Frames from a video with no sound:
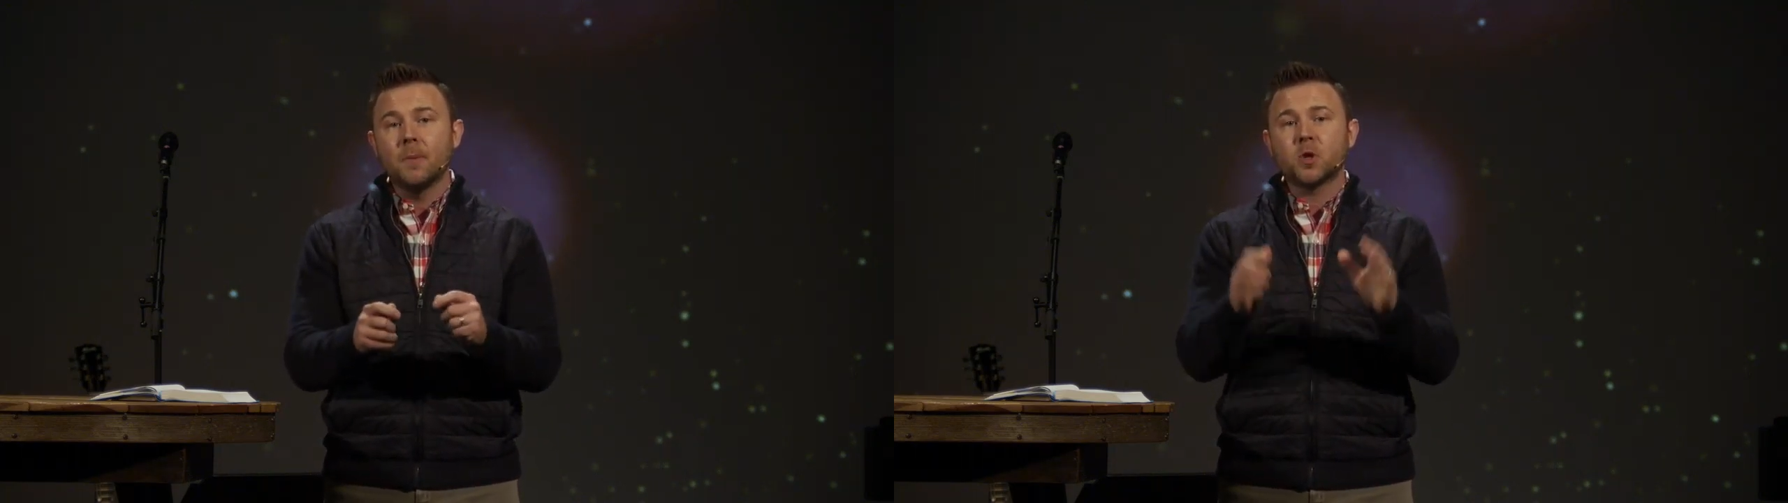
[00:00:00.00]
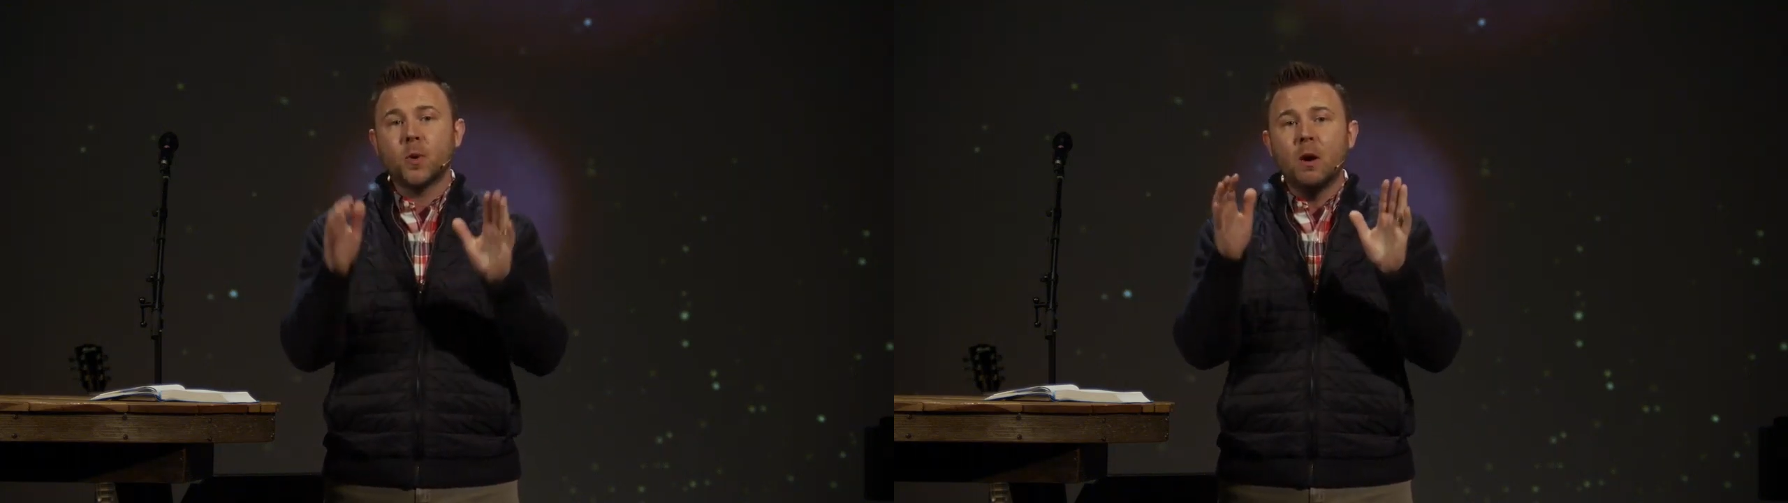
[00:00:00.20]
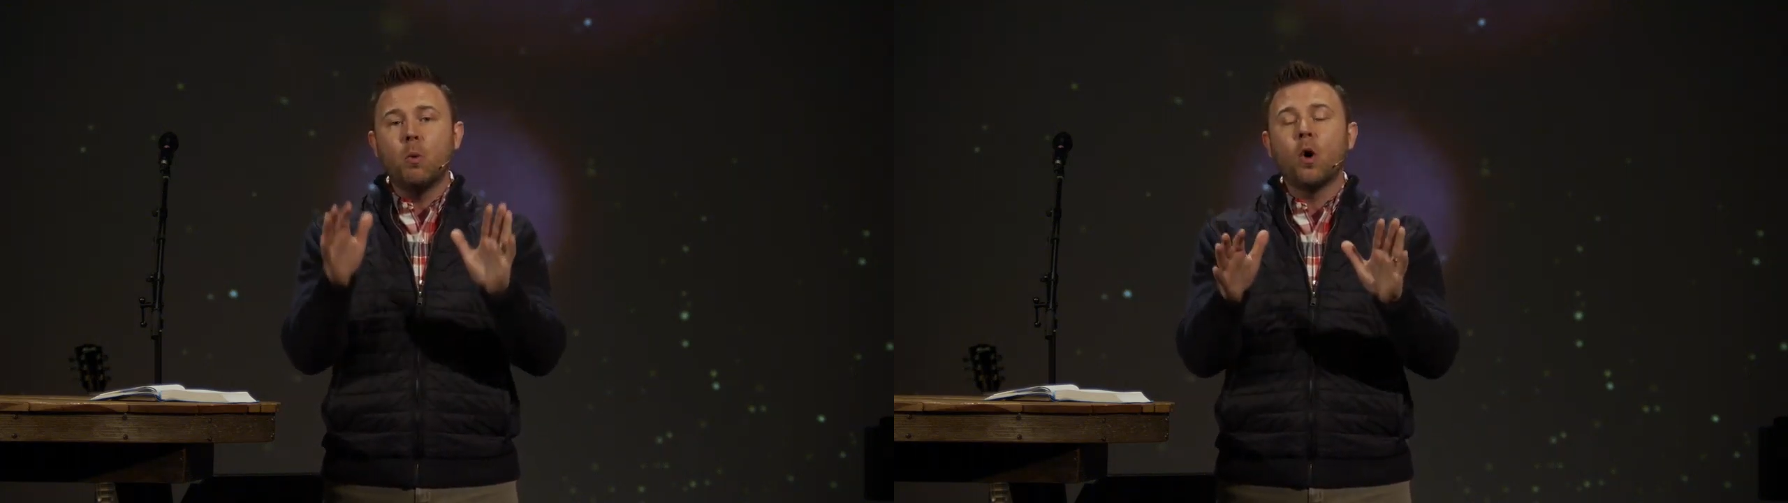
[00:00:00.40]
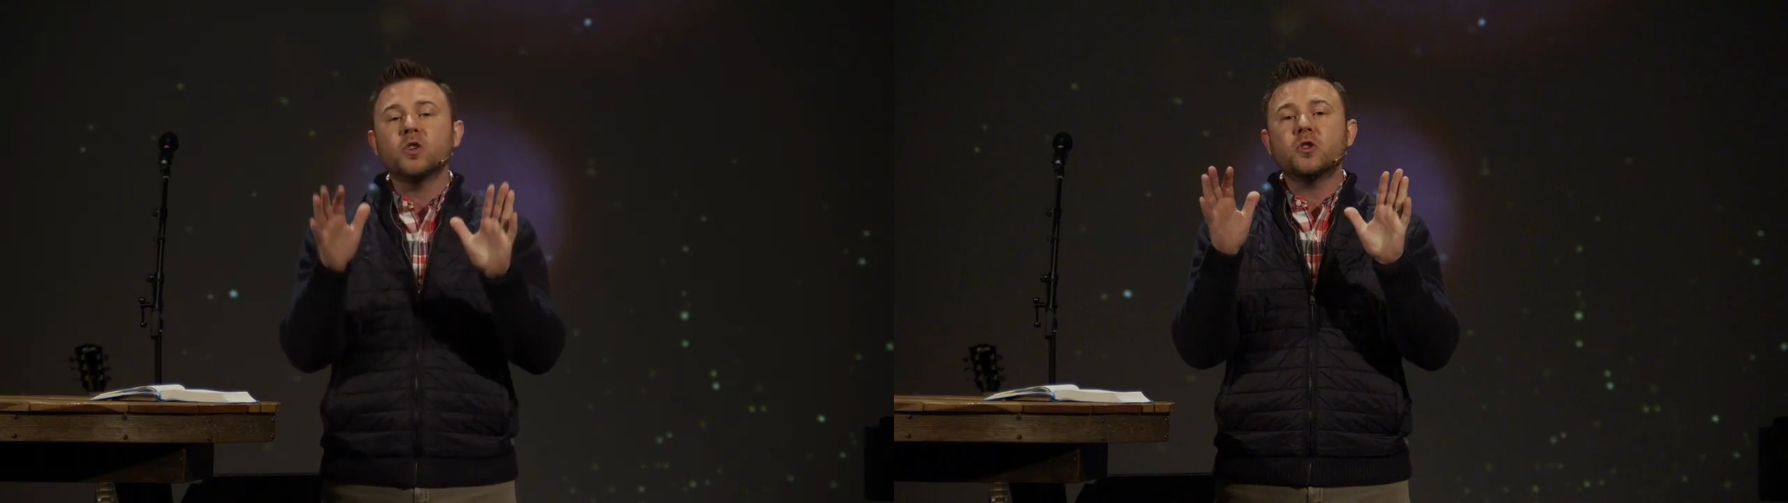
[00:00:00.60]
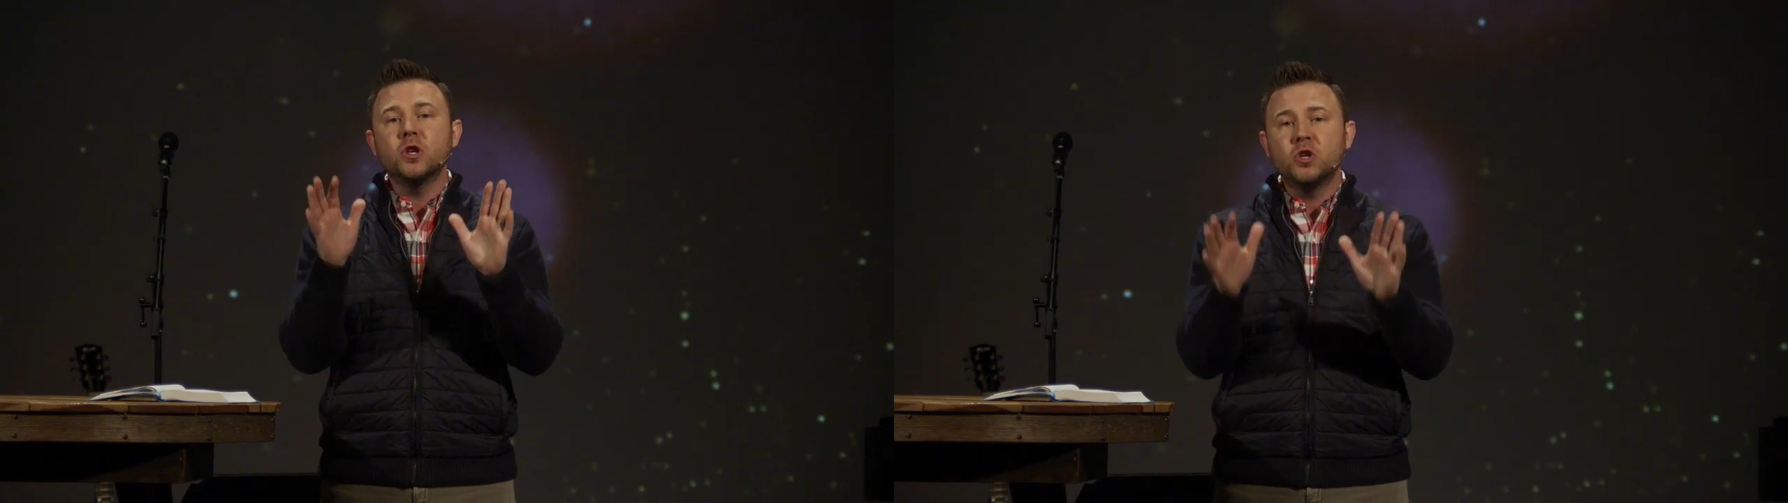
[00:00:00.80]
So he
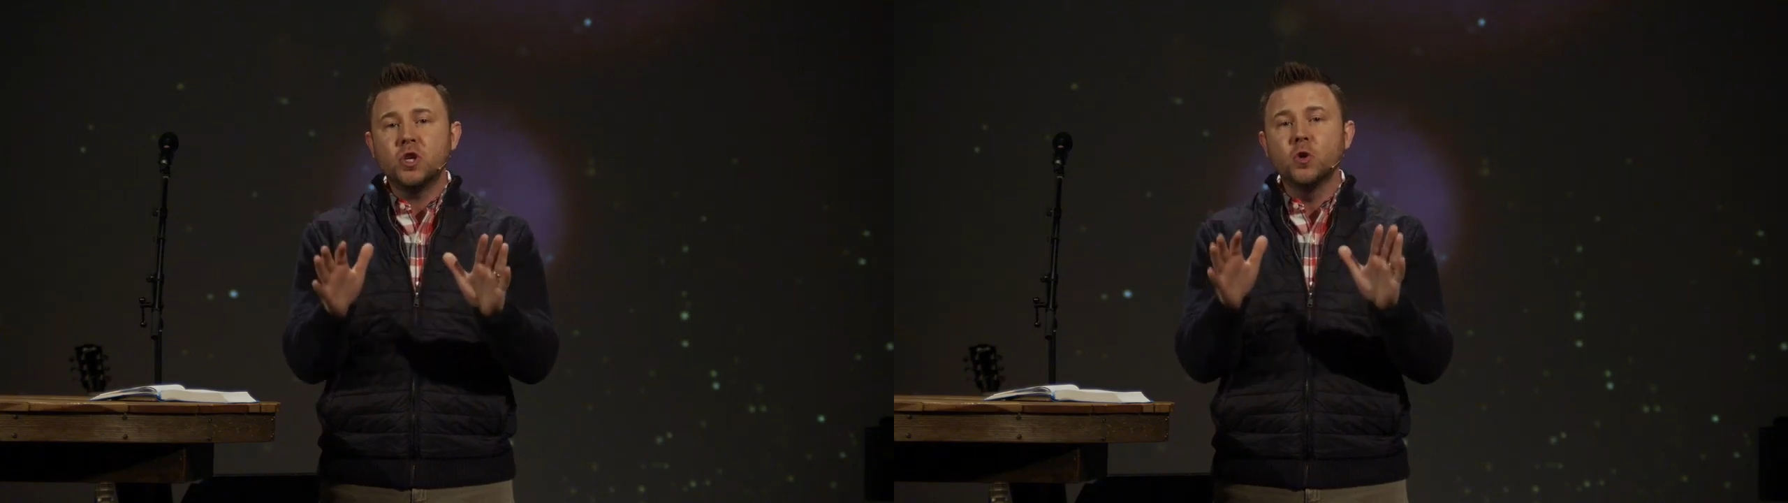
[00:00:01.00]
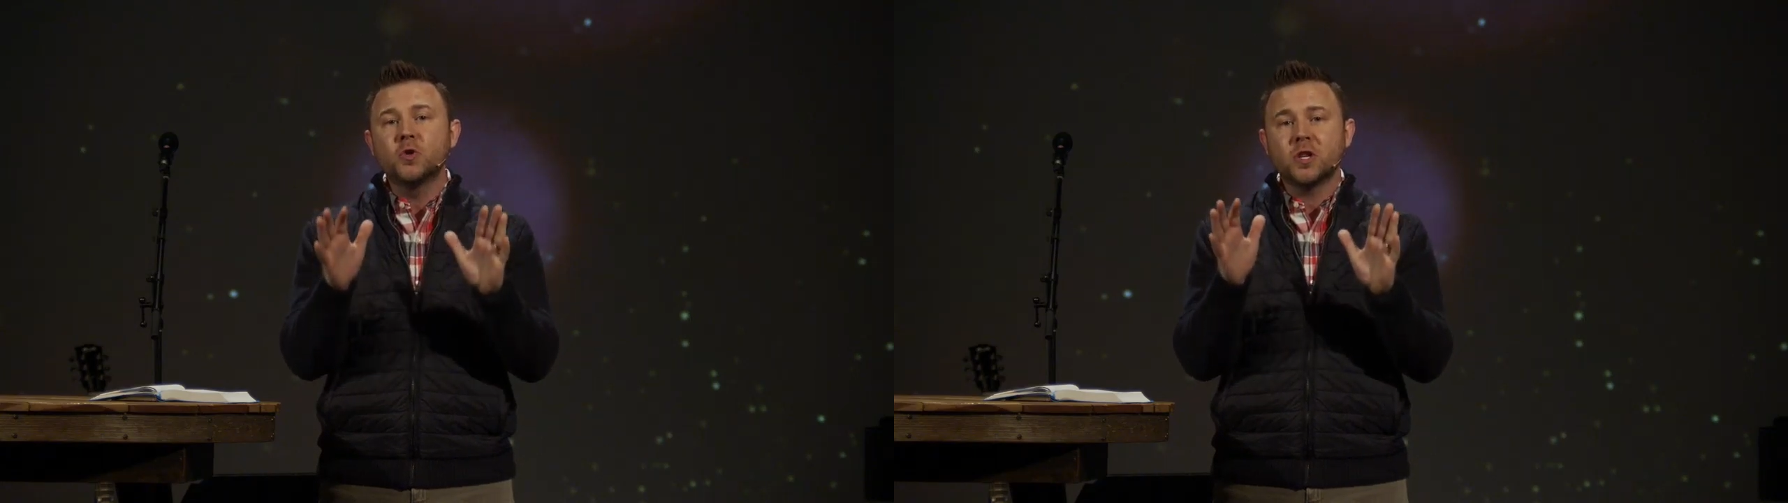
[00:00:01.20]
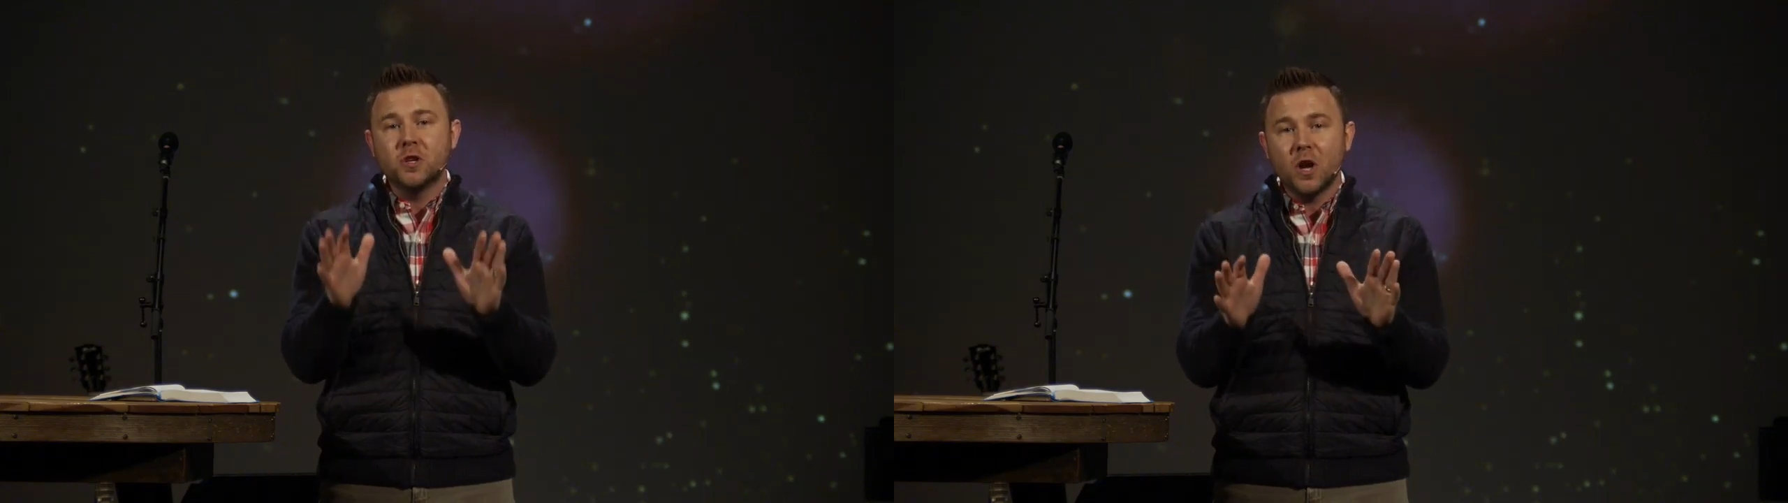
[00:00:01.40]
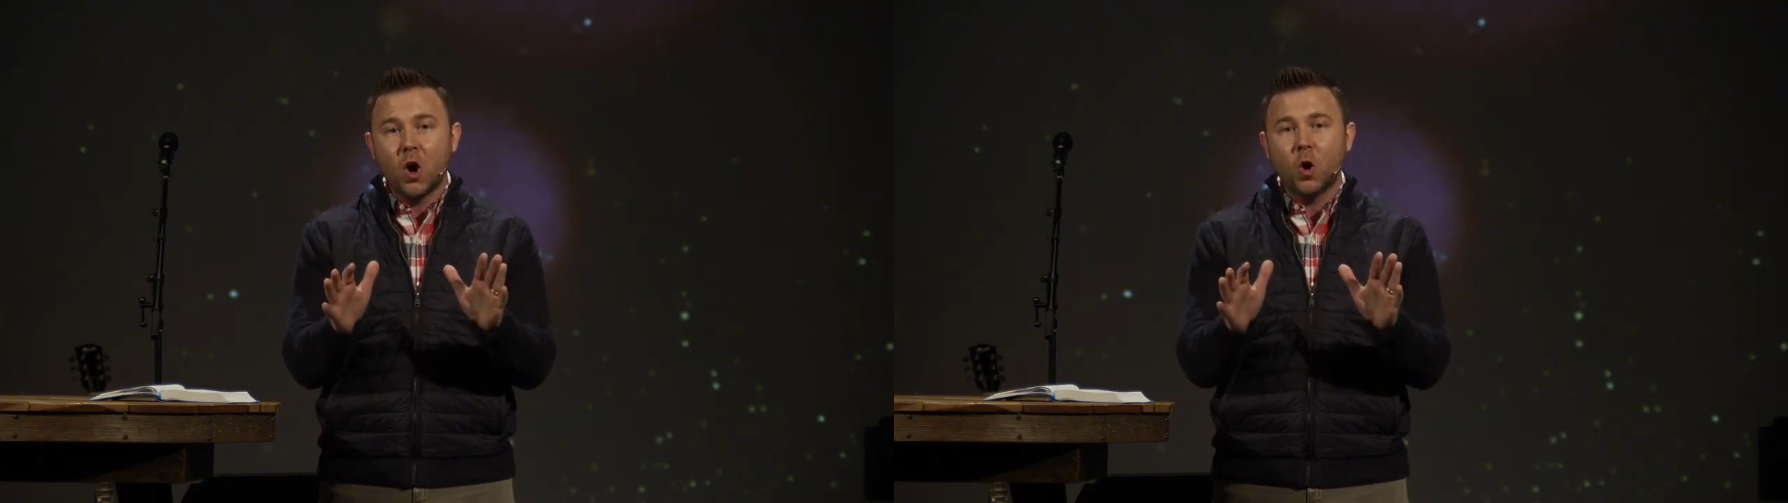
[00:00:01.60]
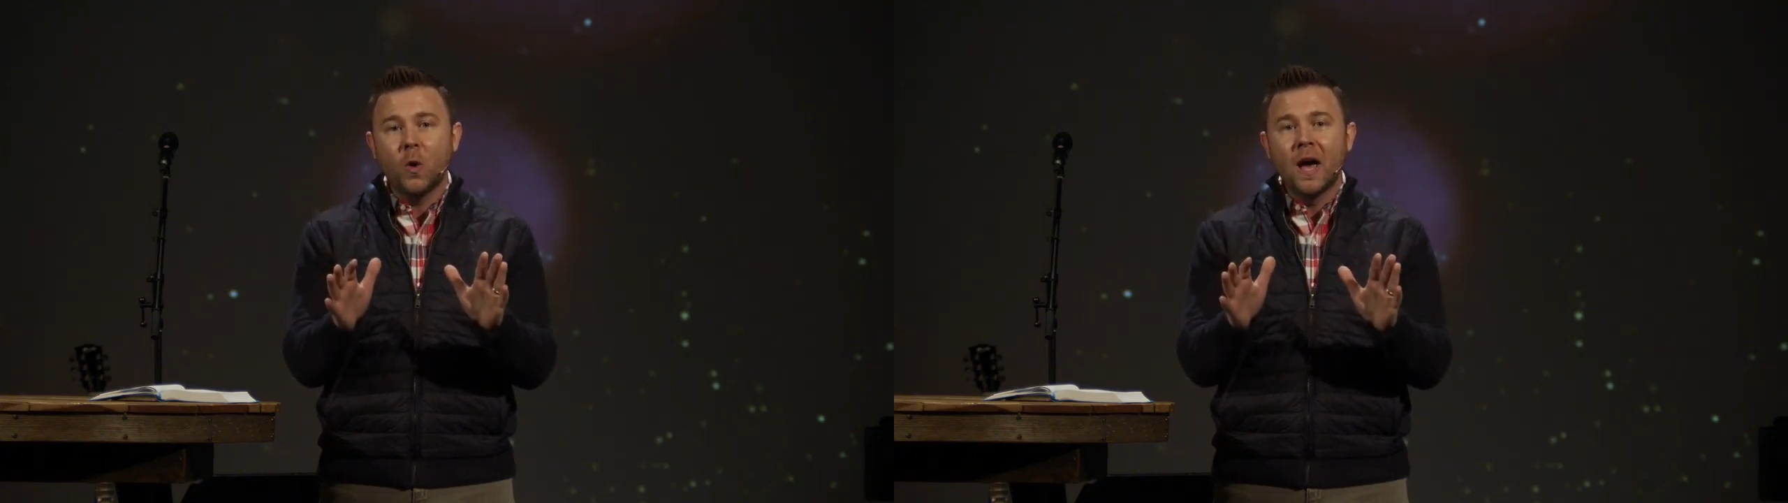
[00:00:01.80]
wants the Jews to
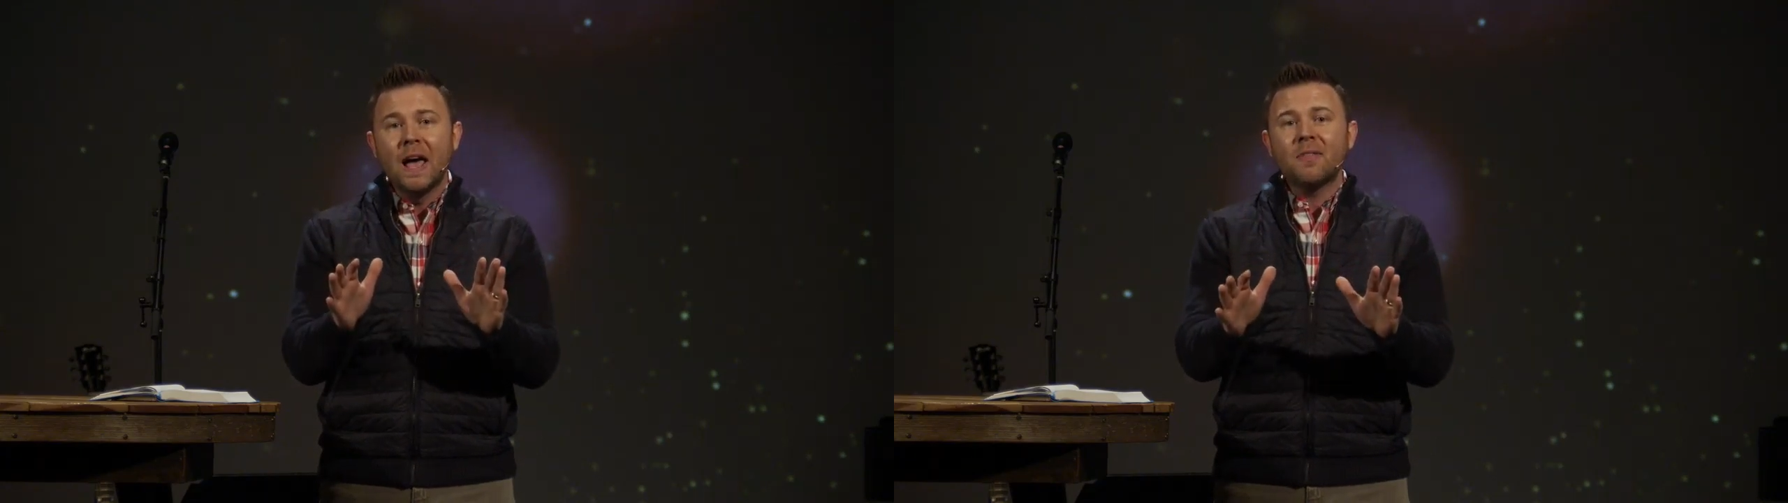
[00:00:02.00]
know